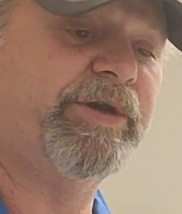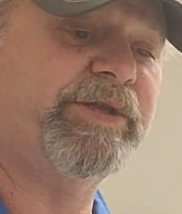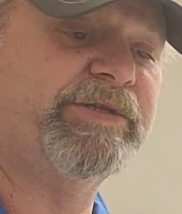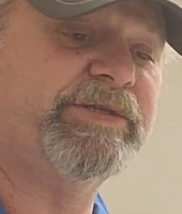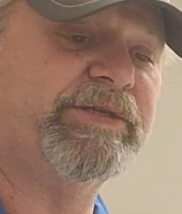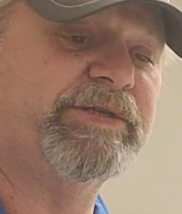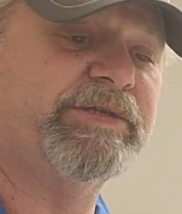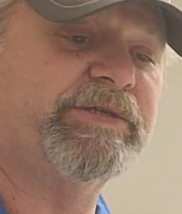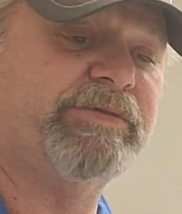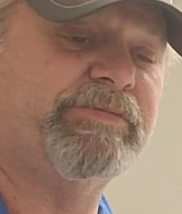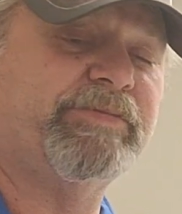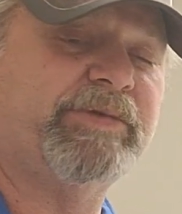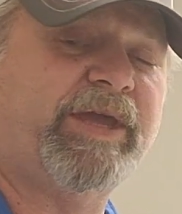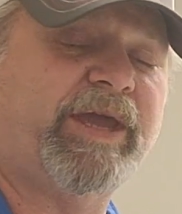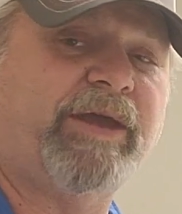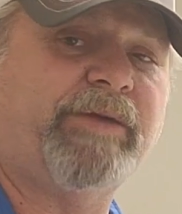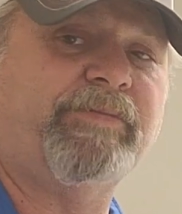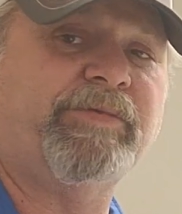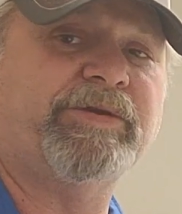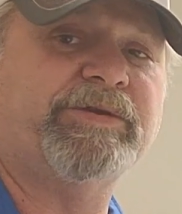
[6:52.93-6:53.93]
system,
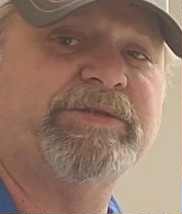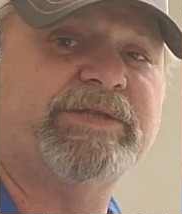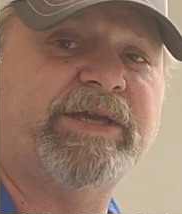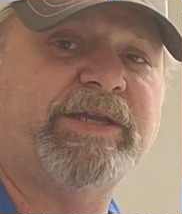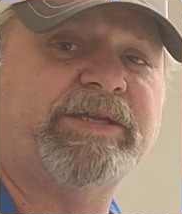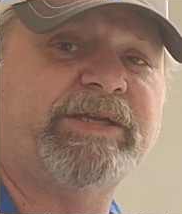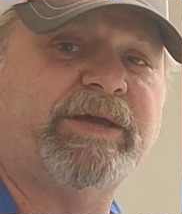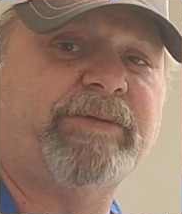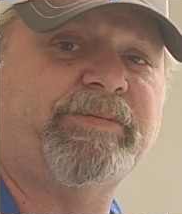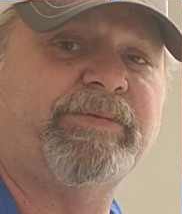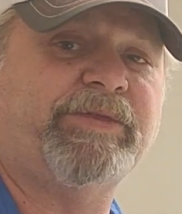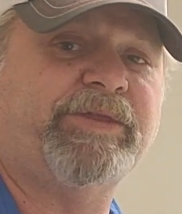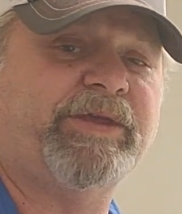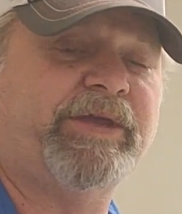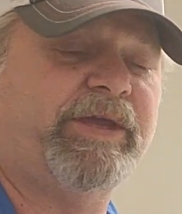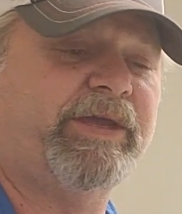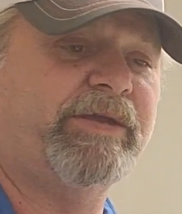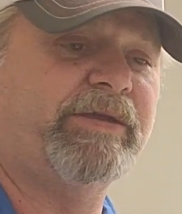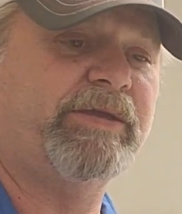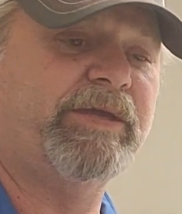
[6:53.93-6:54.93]
cameras, that type of
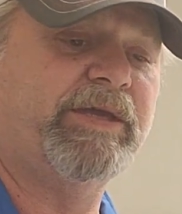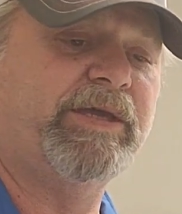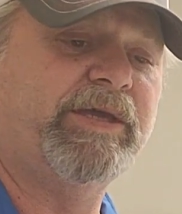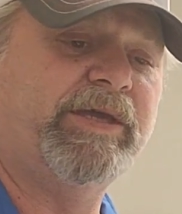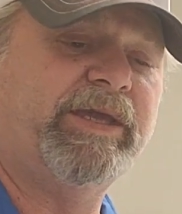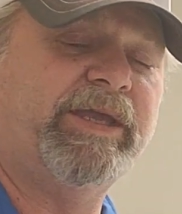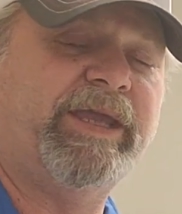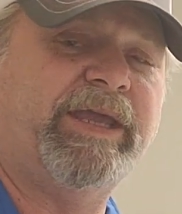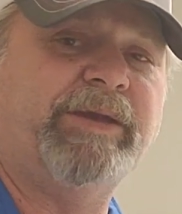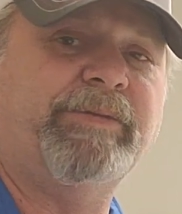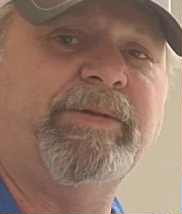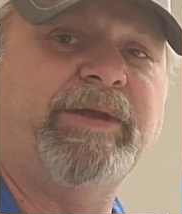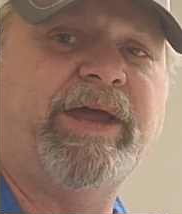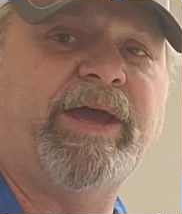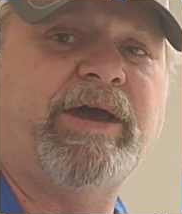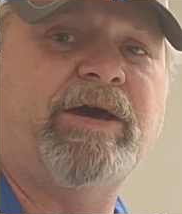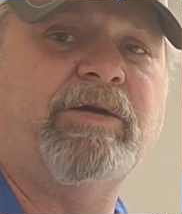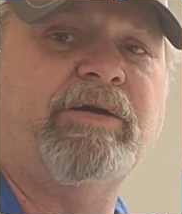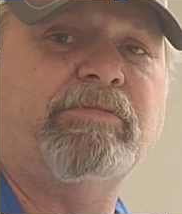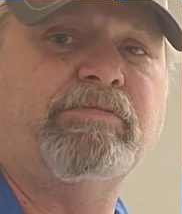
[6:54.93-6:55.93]
thing, get them
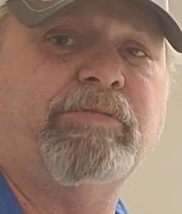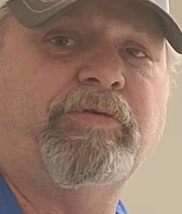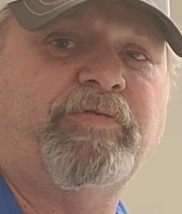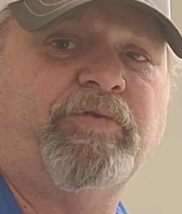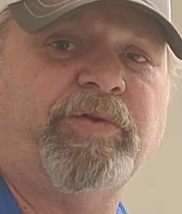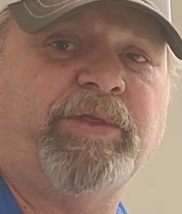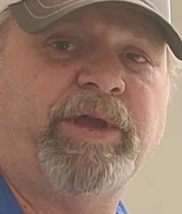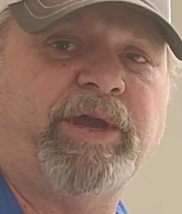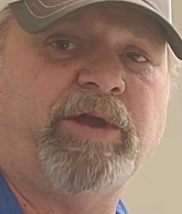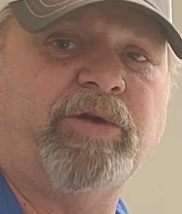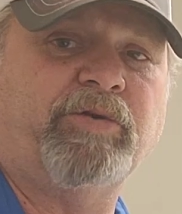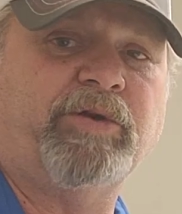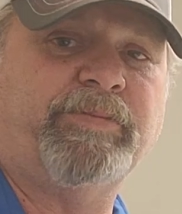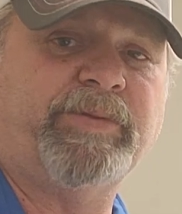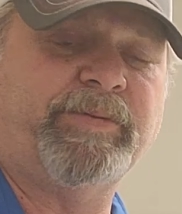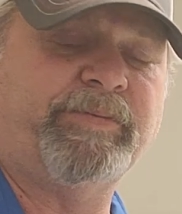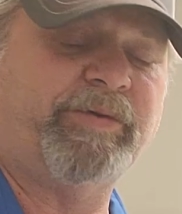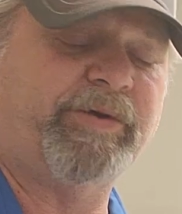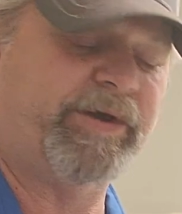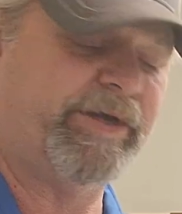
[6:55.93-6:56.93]
now before they go up
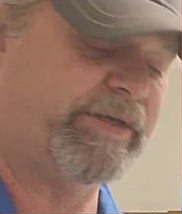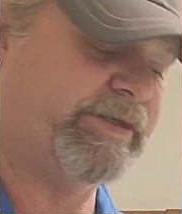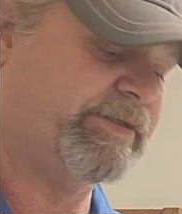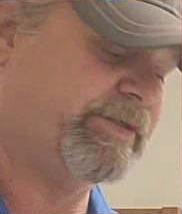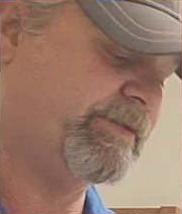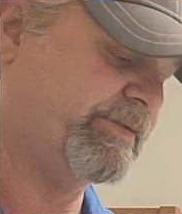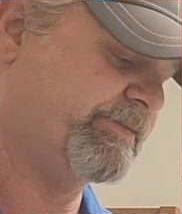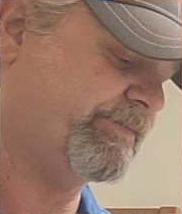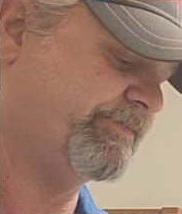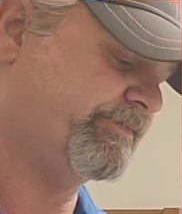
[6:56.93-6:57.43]
in price.